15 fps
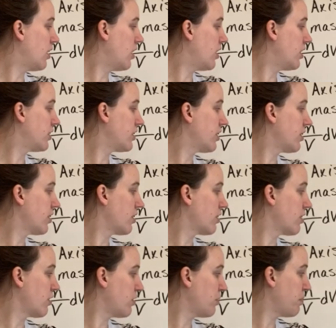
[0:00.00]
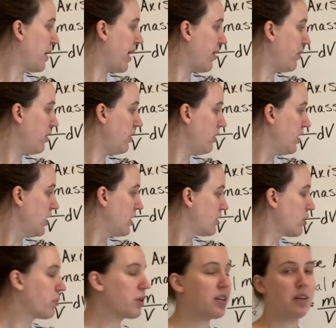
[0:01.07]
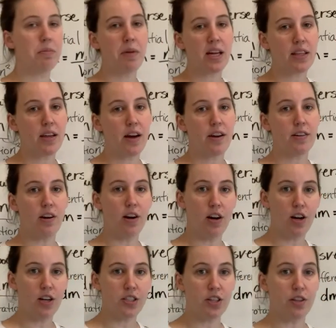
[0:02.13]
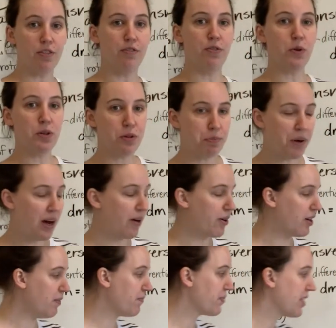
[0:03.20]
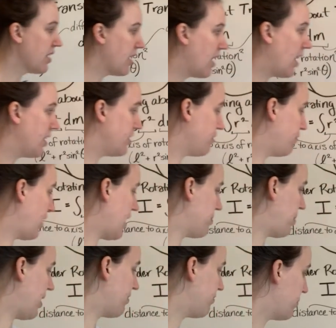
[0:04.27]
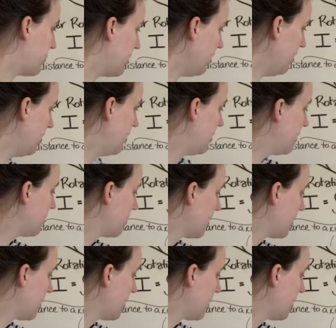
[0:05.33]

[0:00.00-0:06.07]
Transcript: r to the third power. So we're going to make that an r to the fourth power and divide by 4. So